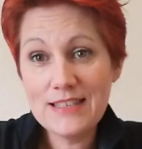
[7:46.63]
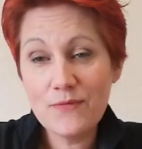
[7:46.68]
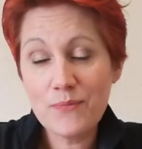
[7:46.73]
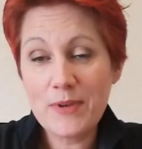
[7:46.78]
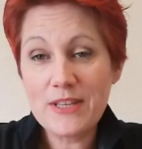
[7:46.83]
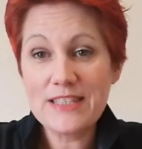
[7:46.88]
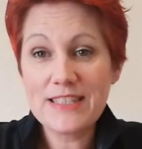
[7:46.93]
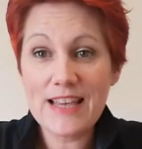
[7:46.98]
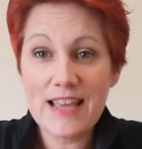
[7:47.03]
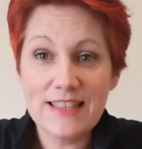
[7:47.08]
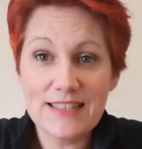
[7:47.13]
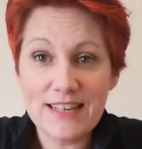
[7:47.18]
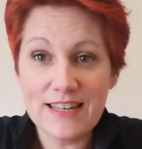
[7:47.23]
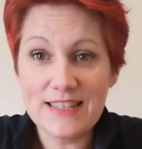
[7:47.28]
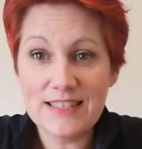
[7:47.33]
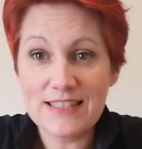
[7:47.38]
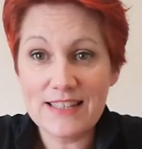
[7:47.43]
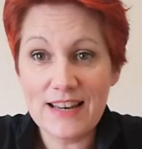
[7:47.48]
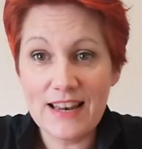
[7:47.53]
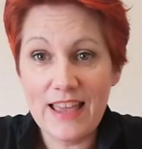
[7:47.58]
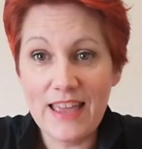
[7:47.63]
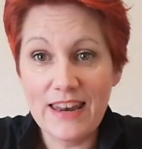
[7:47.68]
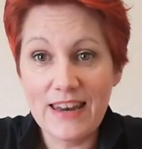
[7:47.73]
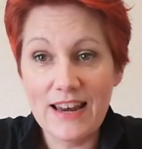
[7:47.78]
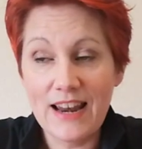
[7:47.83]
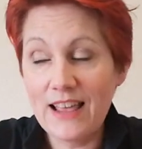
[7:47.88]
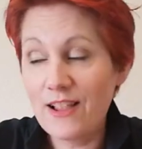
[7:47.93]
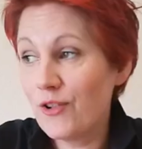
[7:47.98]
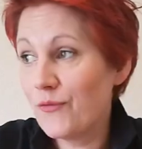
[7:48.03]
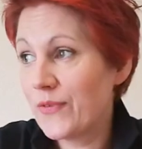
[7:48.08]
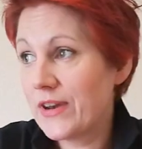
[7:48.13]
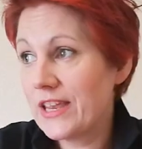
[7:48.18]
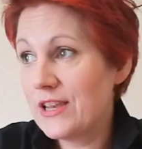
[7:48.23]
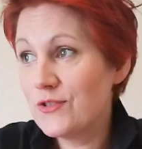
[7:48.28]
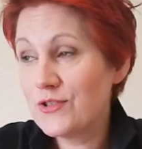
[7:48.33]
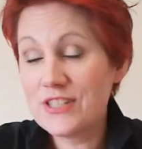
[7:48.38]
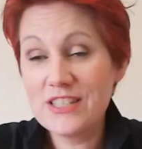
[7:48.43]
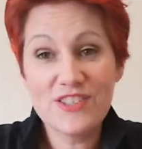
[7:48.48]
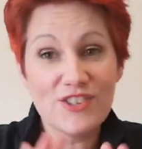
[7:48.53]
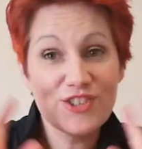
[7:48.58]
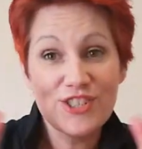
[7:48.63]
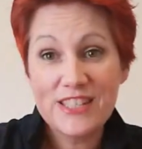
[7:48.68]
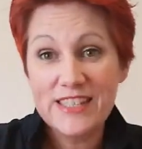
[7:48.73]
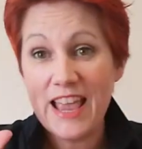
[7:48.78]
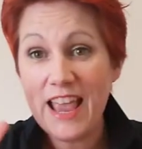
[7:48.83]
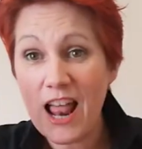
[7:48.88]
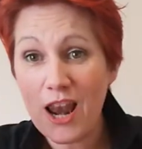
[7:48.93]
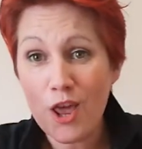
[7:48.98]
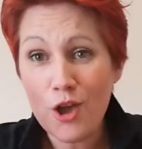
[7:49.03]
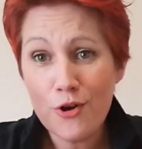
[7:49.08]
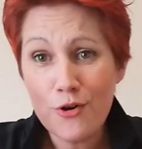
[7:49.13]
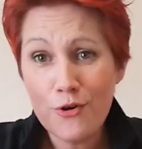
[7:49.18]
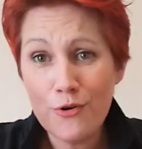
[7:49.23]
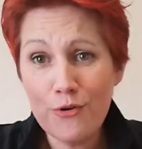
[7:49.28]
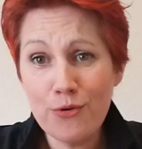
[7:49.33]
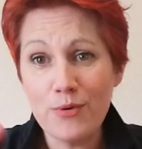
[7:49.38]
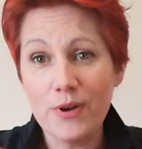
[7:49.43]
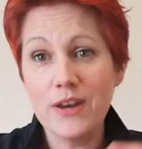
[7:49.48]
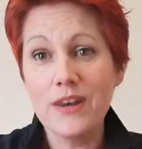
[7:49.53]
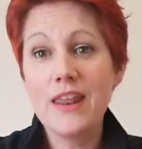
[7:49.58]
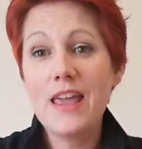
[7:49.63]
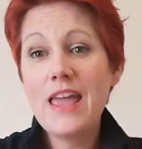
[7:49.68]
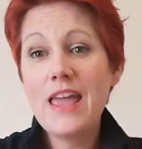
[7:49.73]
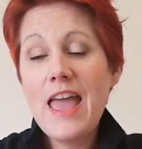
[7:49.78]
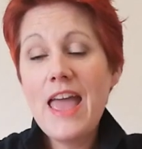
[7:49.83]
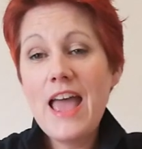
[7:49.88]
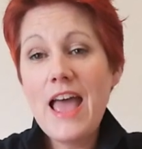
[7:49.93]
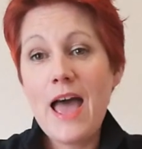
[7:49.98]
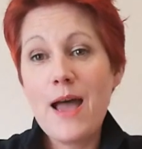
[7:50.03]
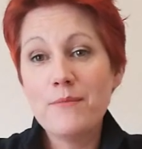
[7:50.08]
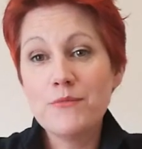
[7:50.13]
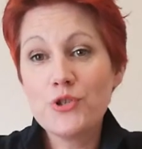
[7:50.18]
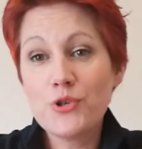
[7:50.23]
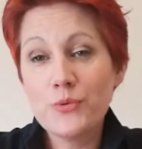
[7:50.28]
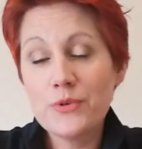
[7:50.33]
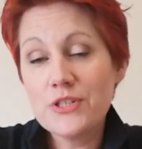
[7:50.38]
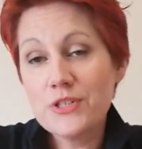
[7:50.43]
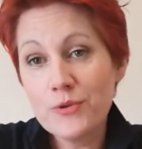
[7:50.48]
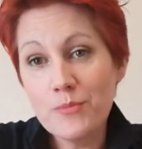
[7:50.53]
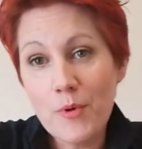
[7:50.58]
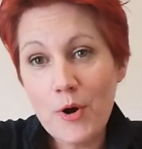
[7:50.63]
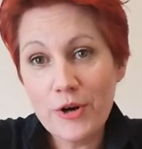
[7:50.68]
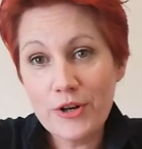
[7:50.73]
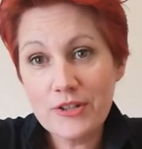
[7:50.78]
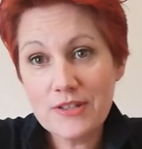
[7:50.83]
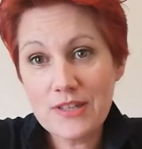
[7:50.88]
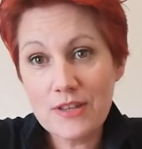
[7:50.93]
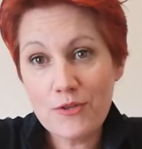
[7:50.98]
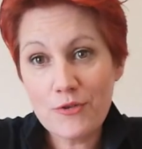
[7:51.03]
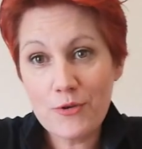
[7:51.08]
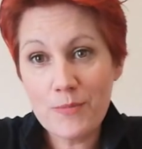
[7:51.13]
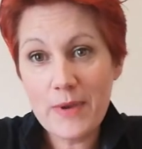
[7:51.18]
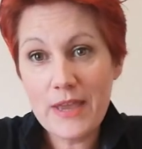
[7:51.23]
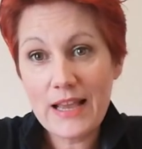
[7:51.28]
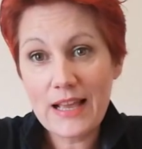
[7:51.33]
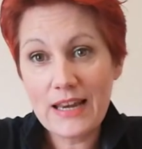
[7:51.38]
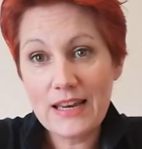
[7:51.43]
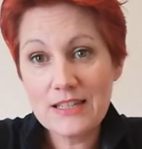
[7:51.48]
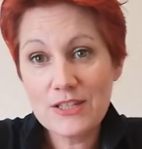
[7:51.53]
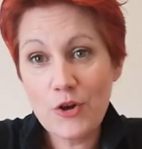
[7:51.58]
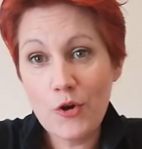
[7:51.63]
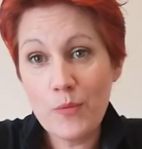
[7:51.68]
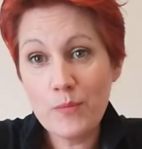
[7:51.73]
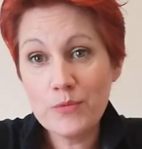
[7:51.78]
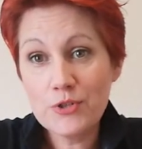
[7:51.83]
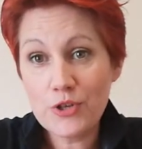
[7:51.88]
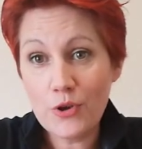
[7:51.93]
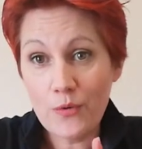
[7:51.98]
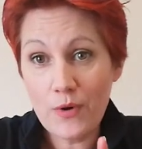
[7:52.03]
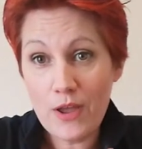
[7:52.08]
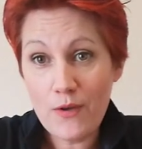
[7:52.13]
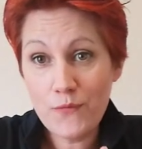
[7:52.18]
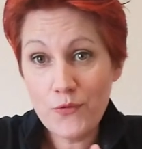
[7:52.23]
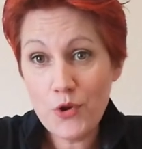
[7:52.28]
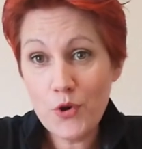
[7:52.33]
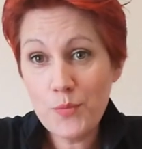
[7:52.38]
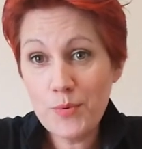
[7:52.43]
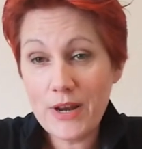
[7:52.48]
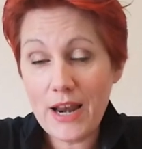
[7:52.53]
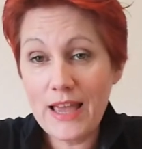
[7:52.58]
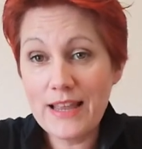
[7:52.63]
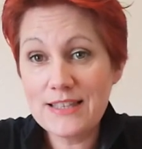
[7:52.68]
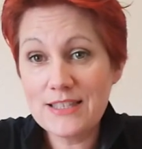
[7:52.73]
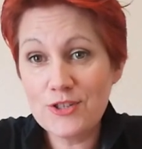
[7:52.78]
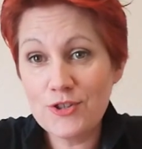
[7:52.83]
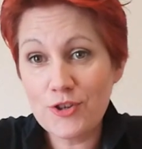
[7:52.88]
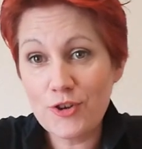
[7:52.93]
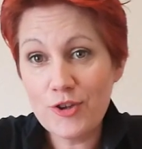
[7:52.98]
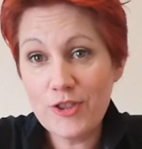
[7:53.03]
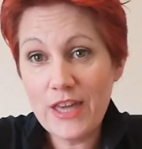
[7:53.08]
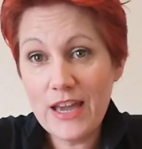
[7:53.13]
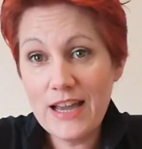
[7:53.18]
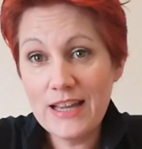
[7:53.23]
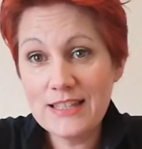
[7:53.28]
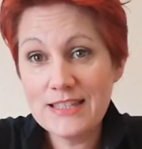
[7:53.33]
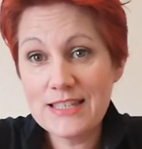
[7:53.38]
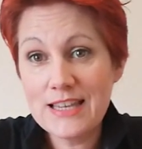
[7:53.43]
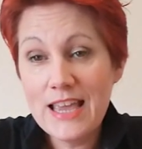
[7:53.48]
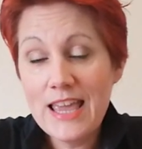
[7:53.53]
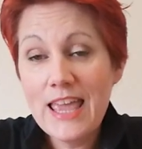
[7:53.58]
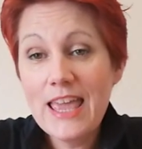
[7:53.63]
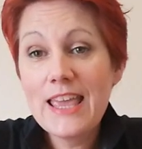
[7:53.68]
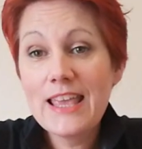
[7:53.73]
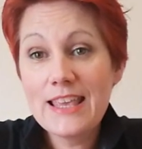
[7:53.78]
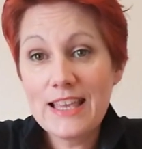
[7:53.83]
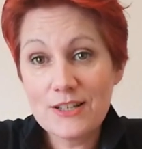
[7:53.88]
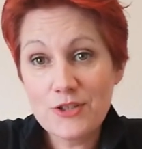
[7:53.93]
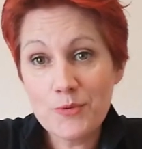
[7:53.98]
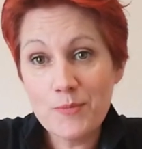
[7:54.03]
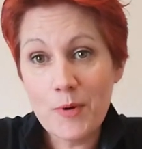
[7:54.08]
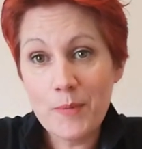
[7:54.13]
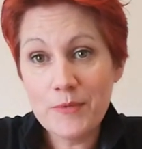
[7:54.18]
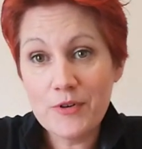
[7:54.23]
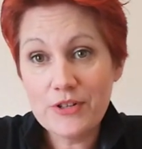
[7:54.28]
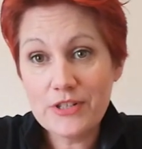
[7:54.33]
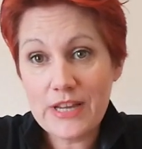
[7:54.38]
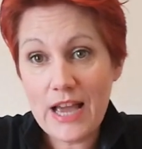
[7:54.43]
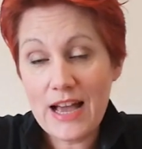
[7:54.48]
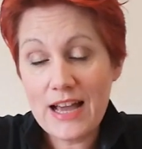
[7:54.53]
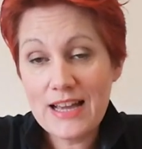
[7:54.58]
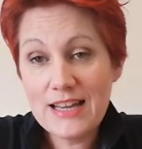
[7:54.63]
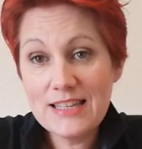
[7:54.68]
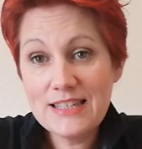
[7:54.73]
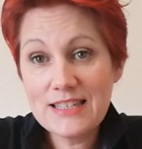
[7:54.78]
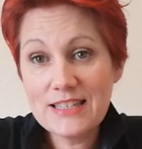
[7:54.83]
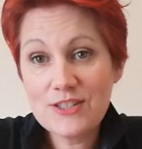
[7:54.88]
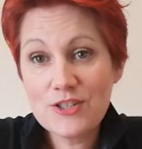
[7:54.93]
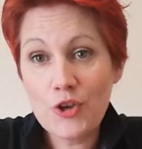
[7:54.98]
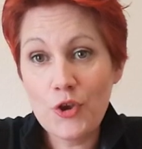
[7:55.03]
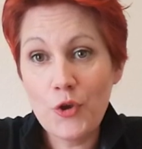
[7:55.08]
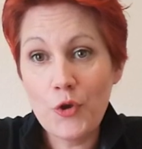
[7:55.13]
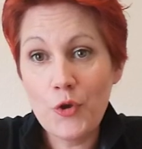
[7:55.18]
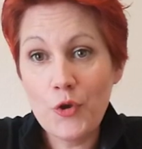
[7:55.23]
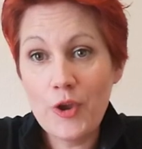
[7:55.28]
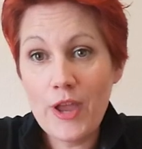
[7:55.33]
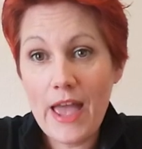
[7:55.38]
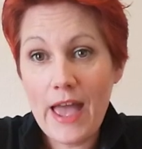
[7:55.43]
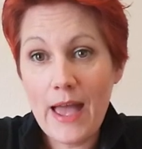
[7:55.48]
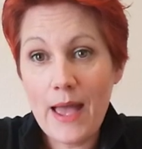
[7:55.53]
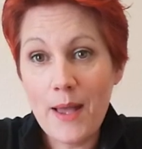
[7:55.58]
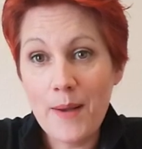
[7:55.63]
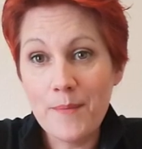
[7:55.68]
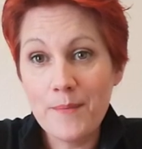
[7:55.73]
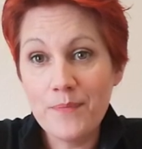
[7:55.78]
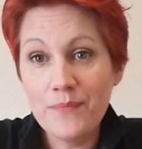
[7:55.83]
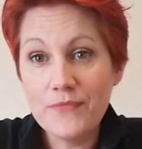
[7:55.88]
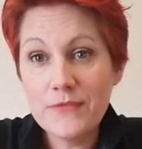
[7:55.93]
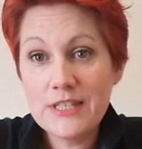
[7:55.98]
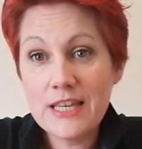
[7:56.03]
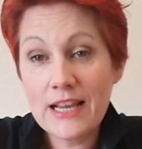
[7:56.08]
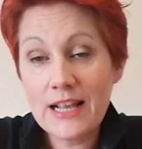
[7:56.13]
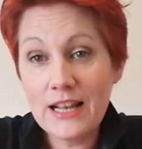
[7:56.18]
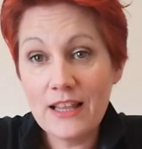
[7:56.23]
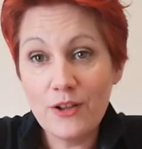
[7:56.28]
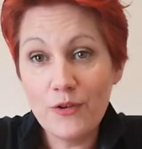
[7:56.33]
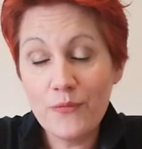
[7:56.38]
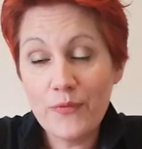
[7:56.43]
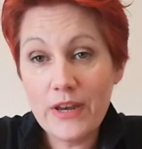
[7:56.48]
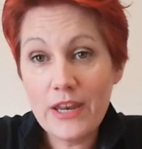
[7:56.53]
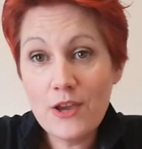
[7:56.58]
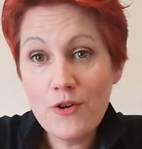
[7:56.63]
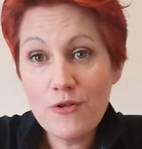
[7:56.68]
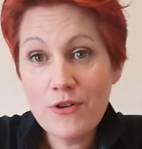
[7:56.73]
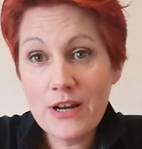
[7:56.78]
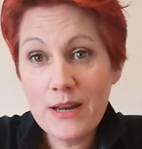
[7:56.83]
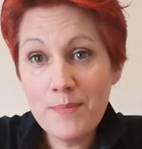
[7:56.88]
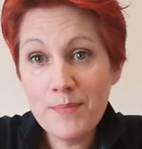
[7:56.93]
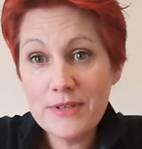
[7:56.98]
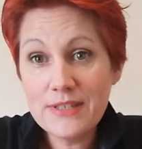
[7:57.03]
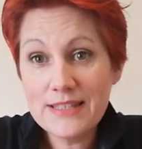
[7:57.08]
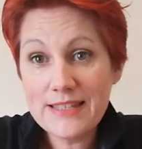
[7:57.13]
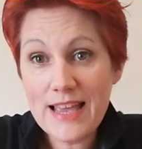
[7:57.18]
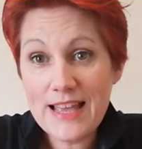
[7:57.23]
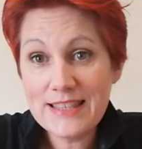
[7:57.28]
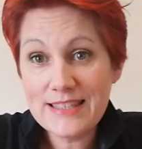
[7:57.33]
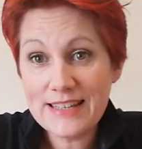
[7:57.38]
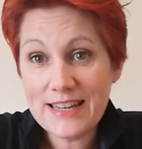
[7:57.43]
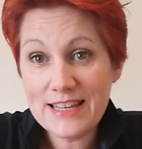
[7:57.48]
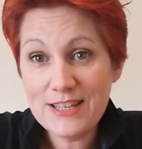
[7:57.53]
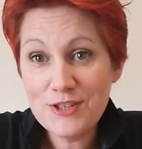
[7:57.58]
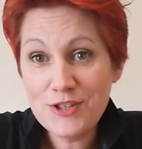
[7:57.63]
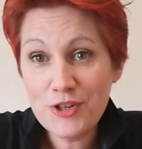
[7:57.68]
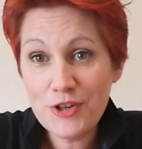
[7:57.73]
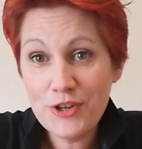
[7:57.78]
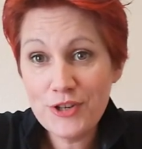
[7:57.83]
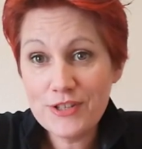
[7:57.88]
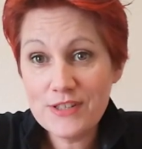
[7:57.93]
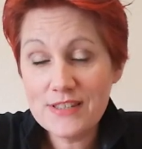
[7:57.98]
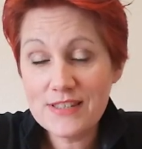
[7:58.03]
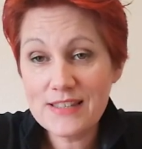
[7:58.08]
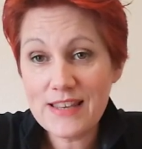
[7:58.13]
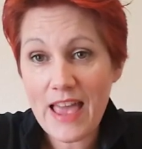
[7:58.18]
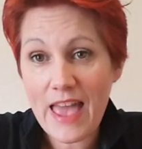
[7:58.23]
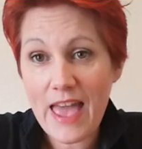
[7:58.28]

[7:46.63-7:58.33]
Have been sending us in little videos to just say hello and show us their models that they're making at home. So if you would like to do that, get your mum or dad to take a little video clip and send it in to us,